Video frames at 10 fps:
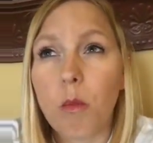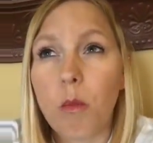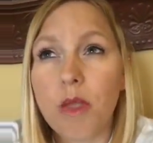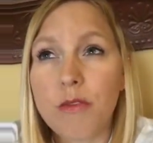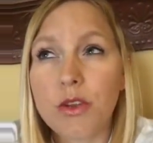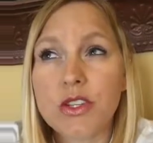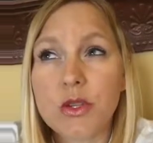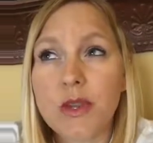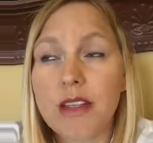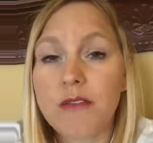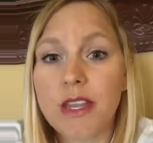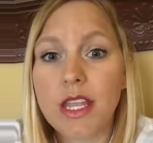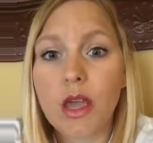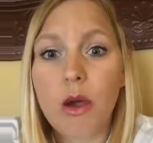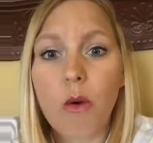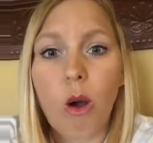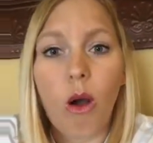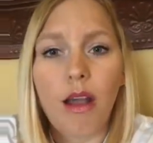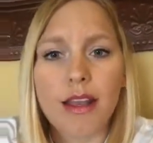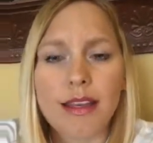If you're doing a video
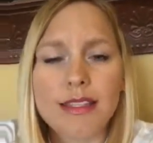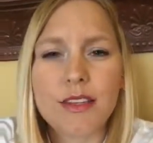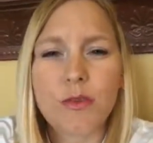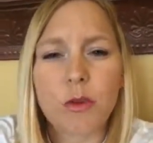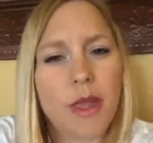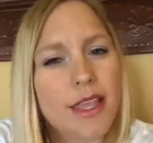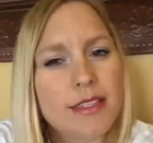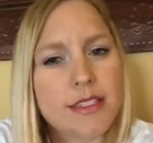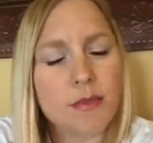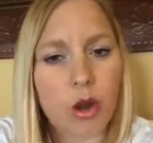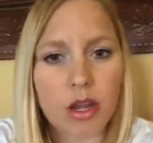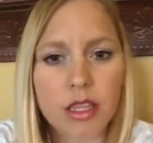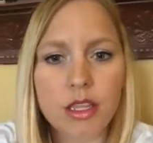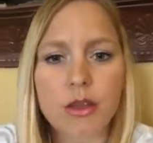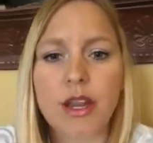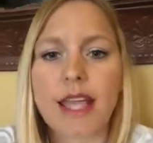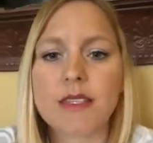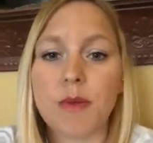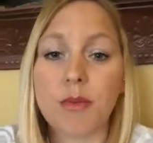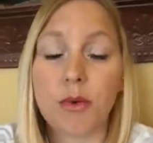on different ways to market, you could ask
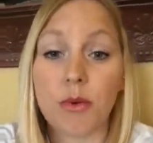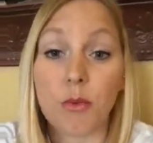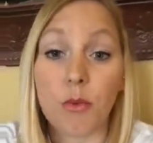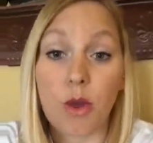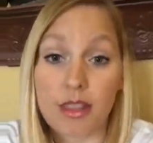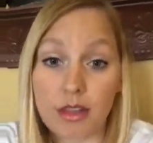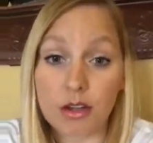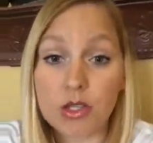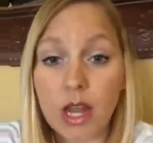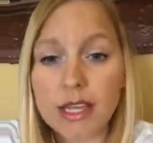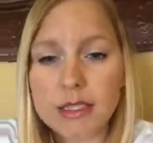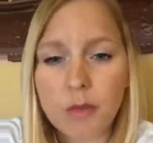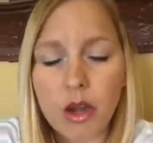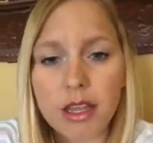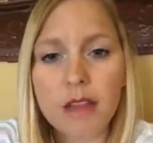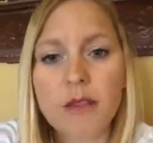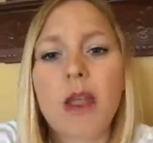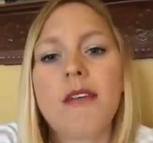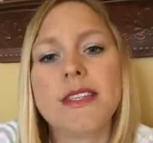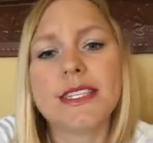people what they're trying to market, if they're
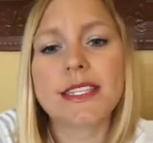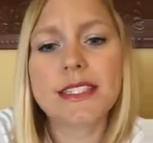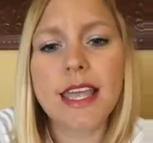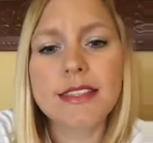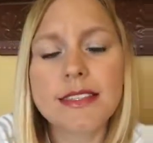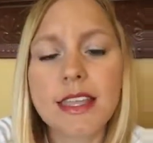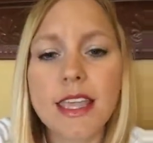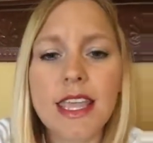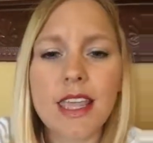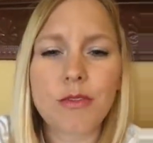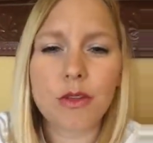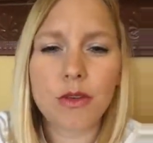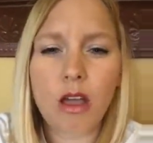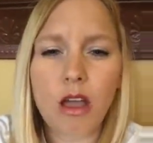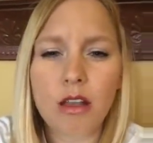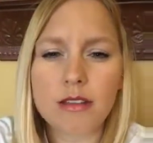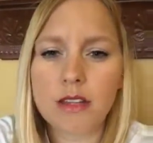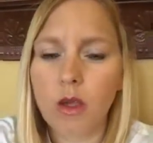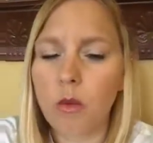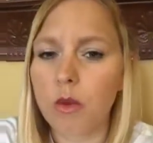having success. If they're not,
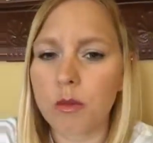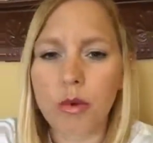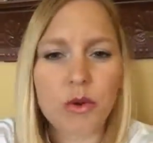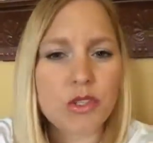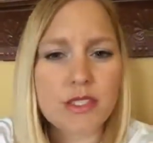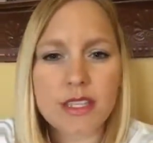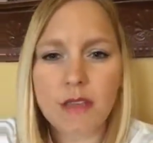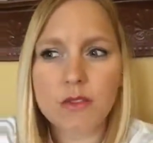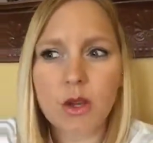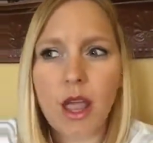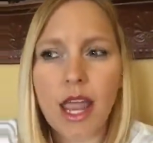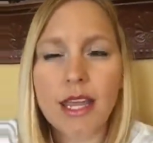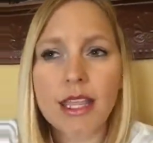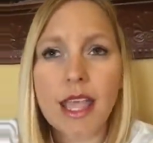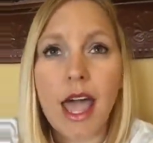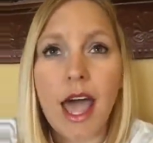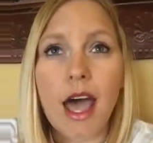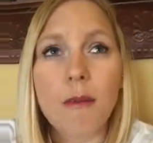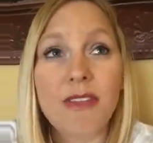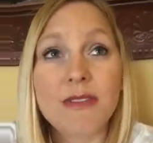what approaches they've tried.
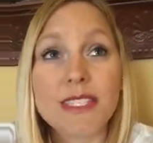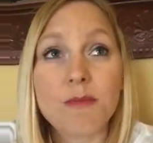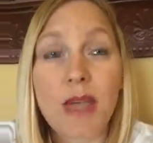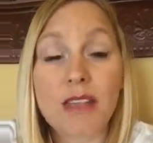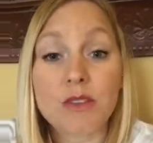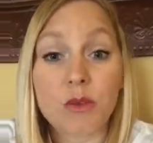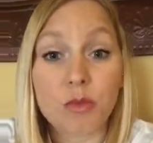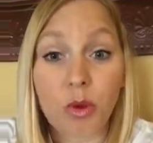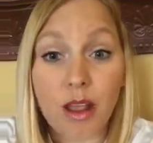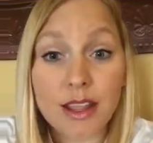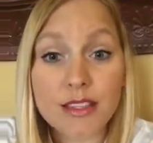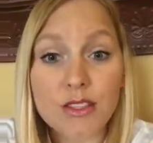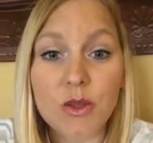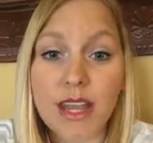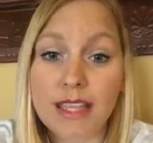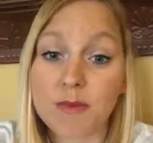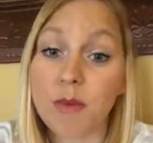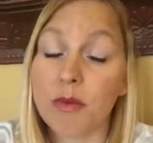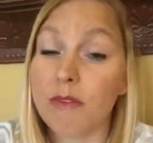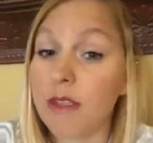If it's about certain products, ask
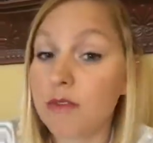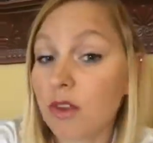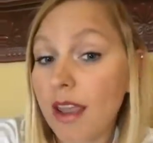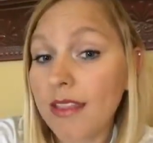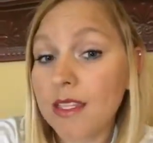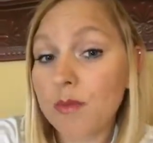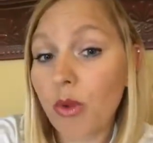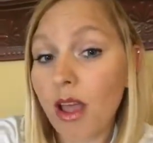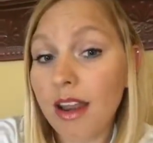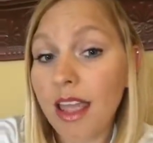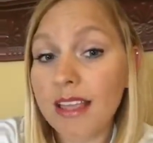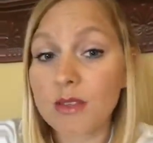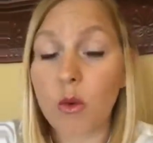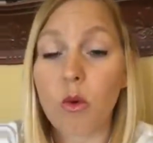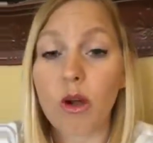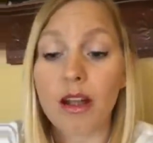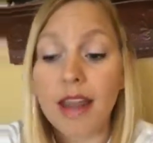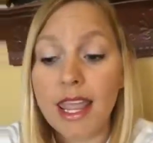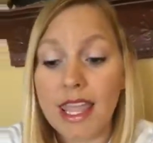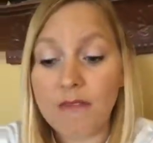people if they've tried this product, or
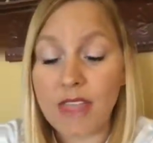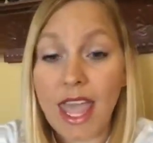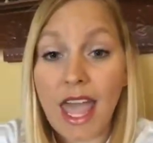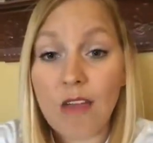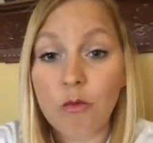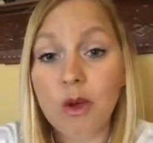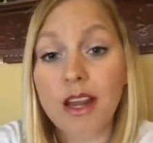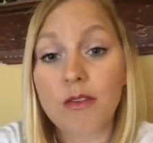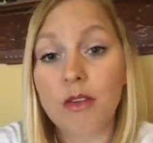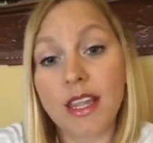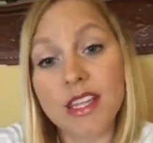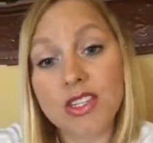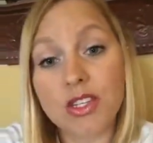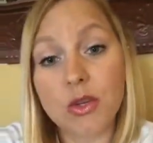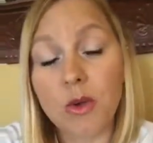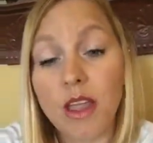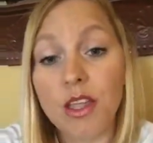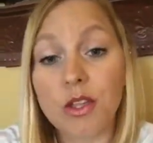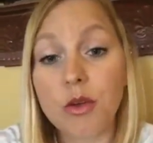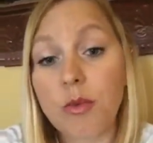if they have whatever issue
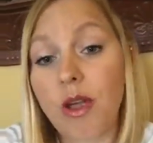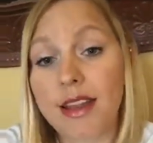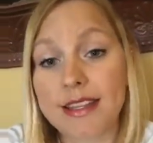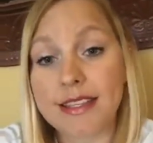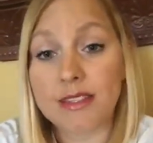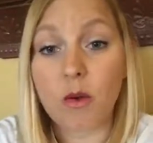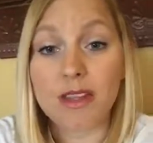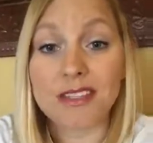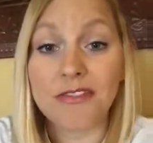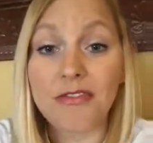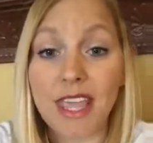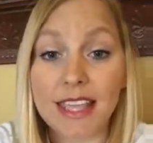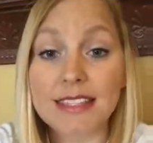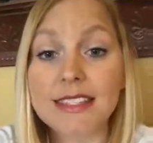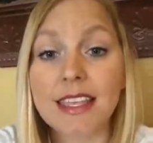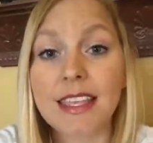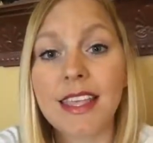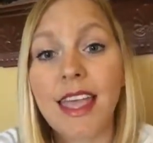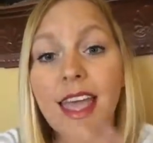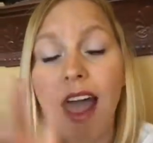your product is going to fix,
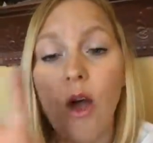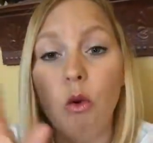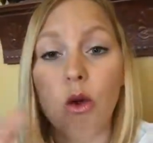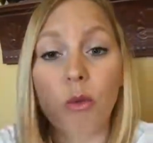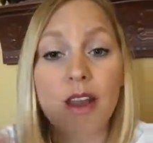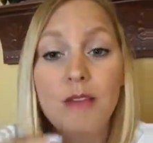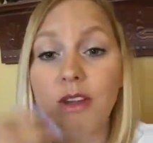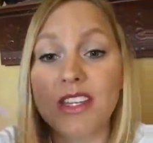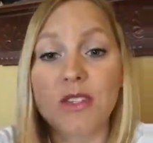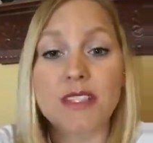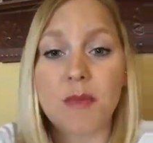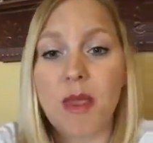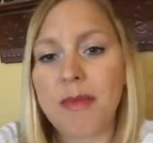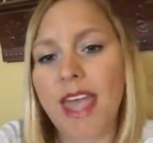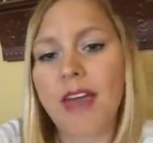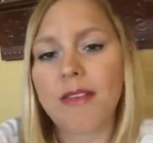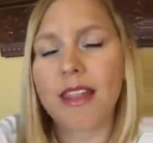or whatever issues they may be having.